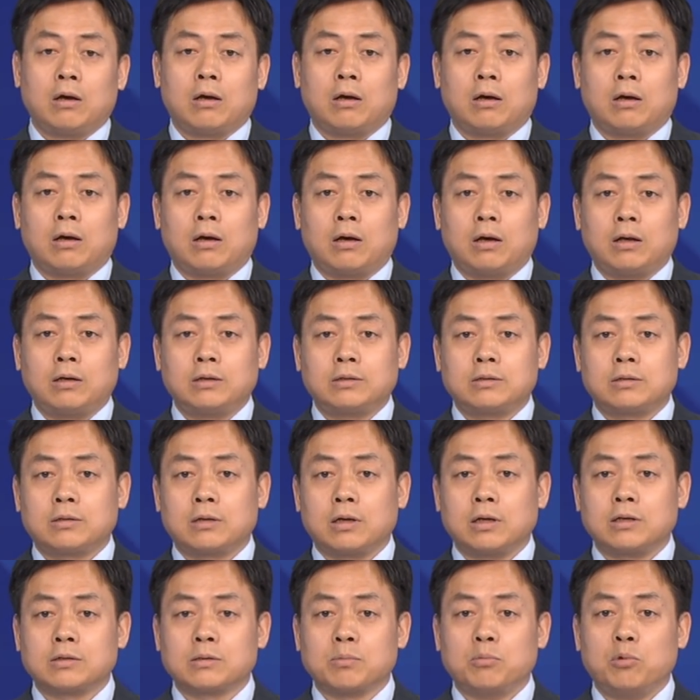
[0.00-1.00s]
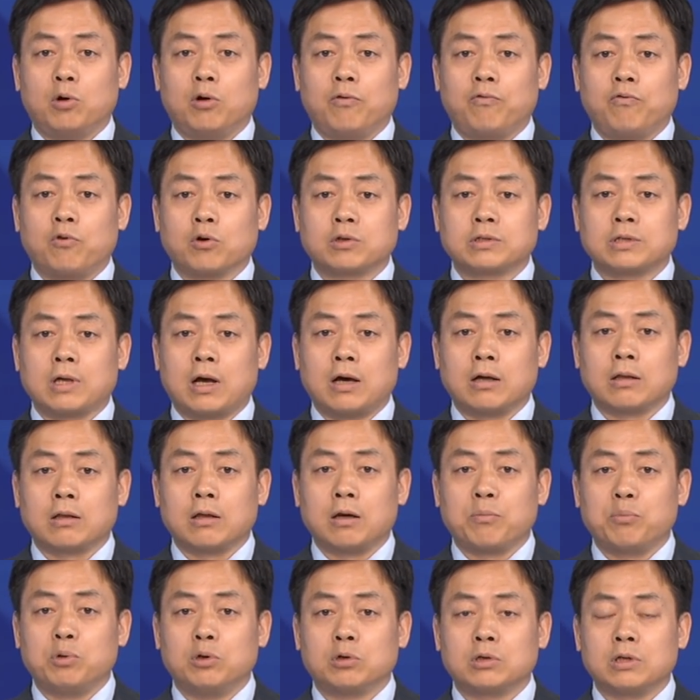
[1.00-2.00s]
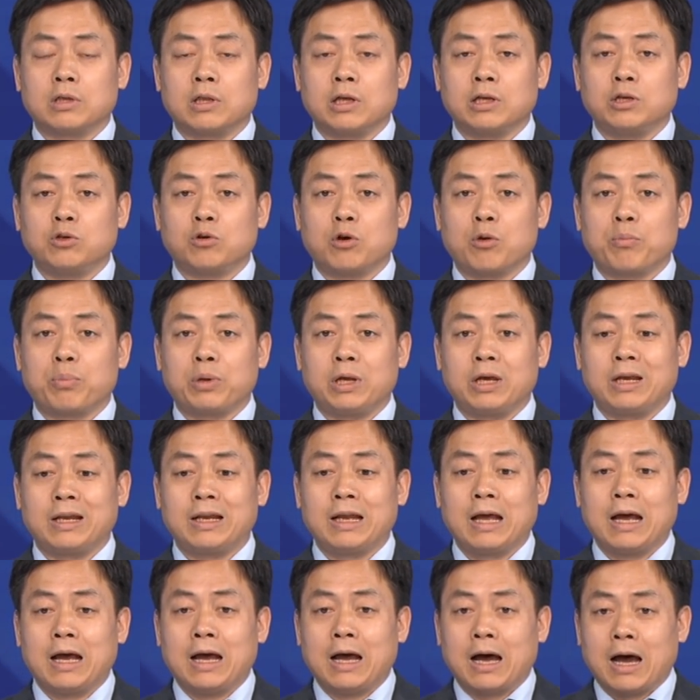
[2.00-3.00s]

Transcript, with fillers: and it's more focused on the European